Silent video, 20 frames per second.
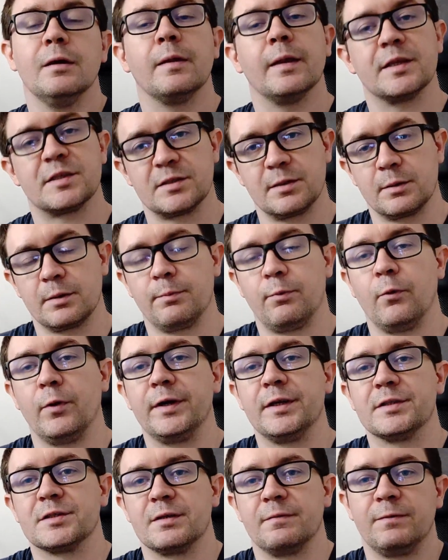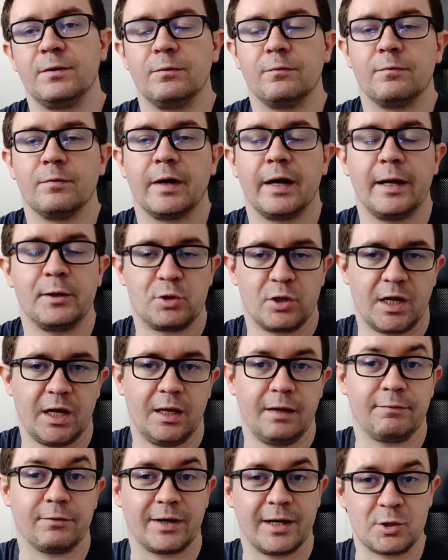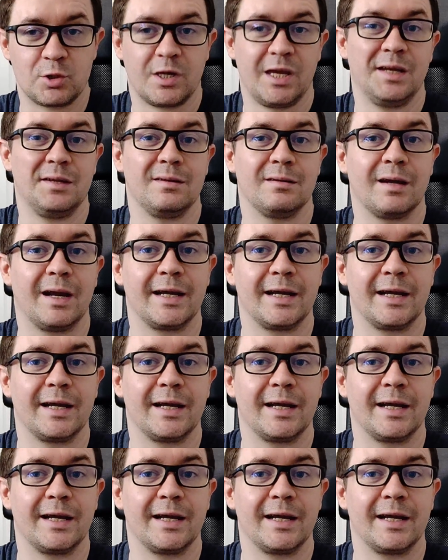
That's another point is if you've educate if you're educated in the